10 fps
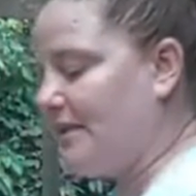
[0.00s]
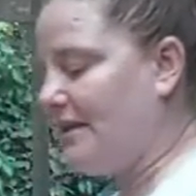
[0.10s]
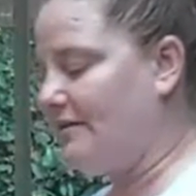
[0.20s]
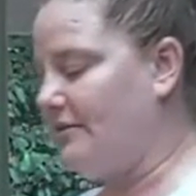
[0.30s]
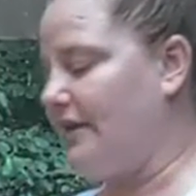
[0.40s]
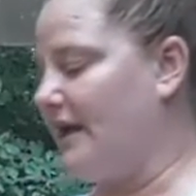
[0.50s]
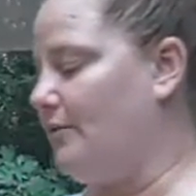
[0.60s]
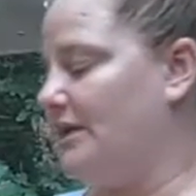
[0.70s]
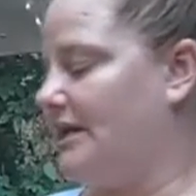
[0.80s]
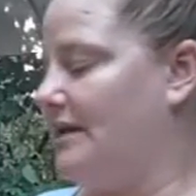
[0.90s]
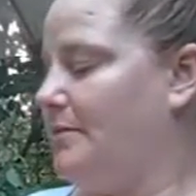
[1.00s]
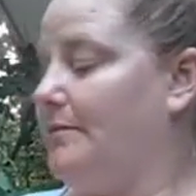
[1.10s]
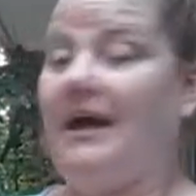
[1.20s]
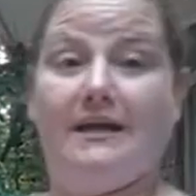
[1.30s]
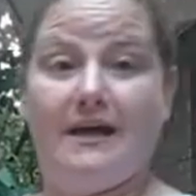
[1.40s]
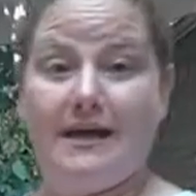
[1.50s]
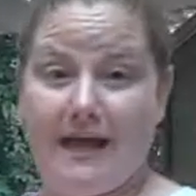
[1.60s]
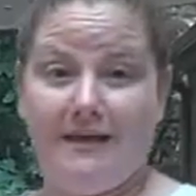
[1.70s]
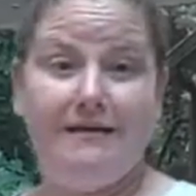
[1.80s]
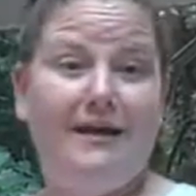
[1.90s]
The other thing I want to keep in mind,
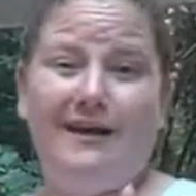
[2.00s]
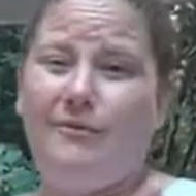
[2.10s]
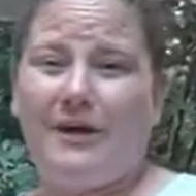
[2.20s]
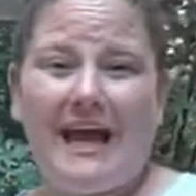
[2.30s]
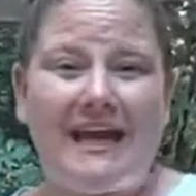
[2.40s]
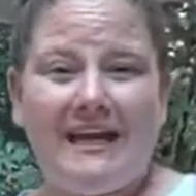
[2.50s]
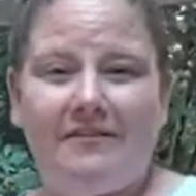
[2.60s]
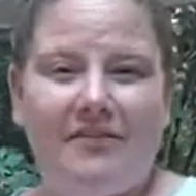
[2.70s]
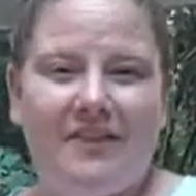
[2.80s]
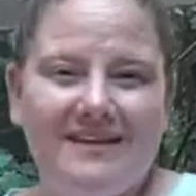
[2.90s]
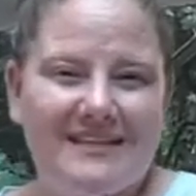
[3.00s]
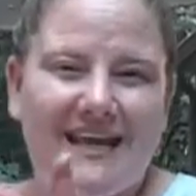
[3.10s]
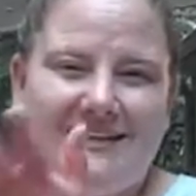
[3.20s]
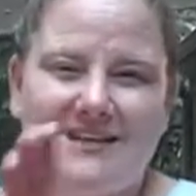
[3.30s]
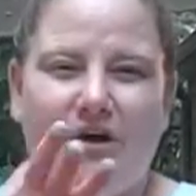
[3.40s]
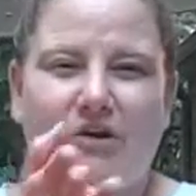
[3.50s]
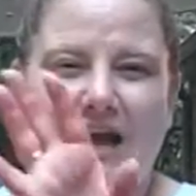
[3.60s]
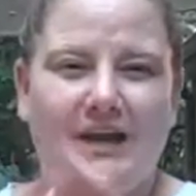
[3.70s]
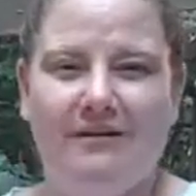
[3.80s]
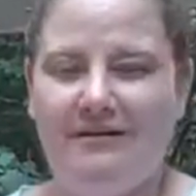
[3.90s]
again, these things all kind
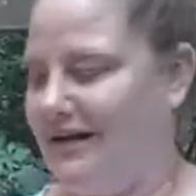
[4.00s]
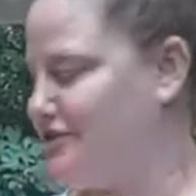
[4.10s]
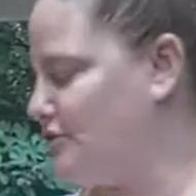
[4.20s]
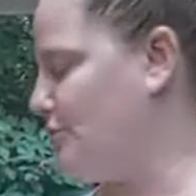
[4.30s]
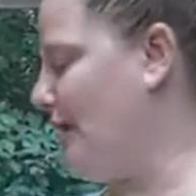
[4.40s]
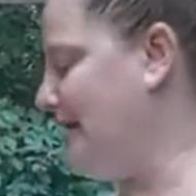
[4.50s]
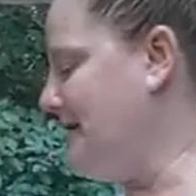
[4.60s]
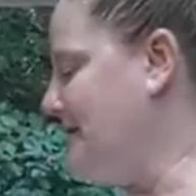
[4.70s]
of intertwine.